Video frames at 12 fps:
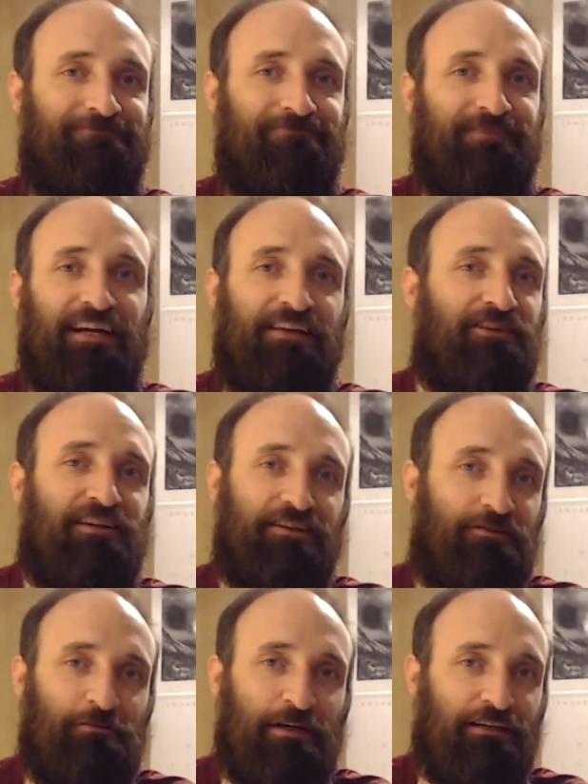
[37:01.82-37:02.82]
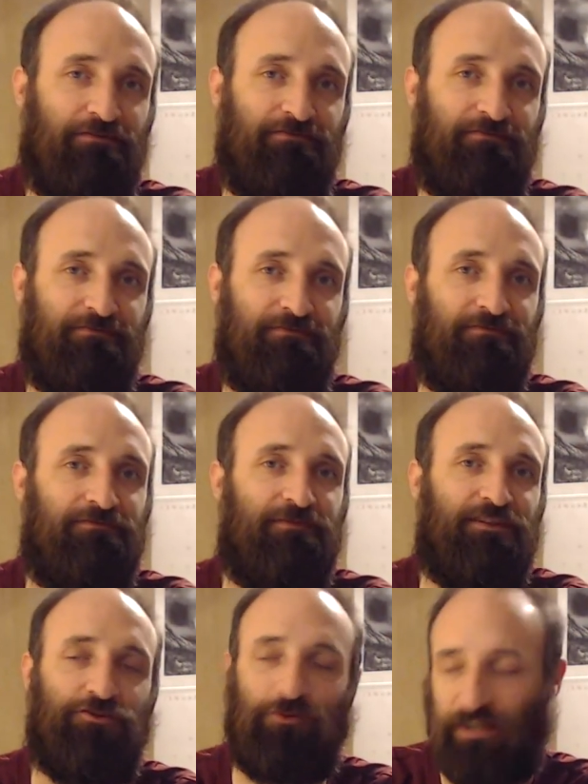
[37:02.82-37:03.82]
Not even a little bit.
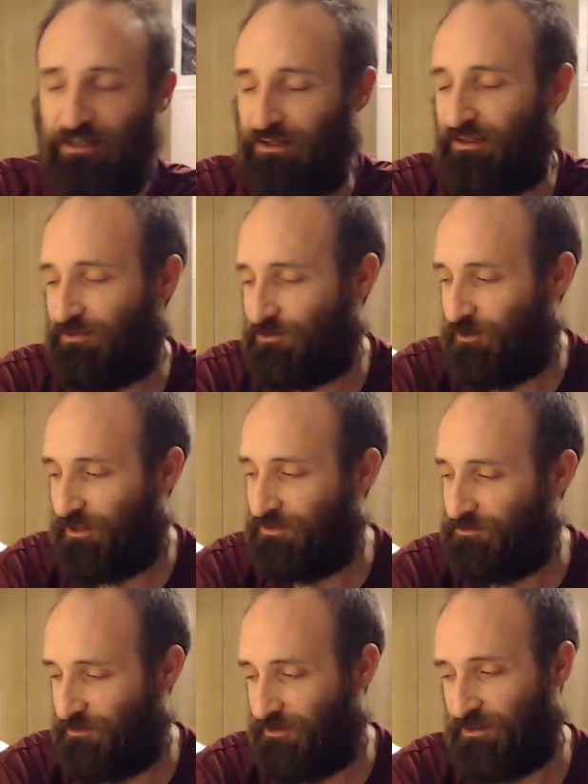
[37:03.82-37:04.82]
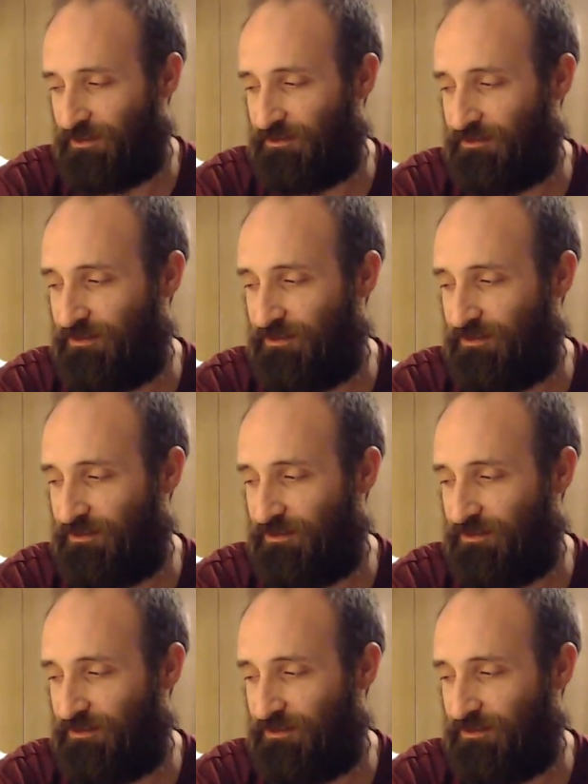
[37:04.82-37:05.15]
It's quite interesting.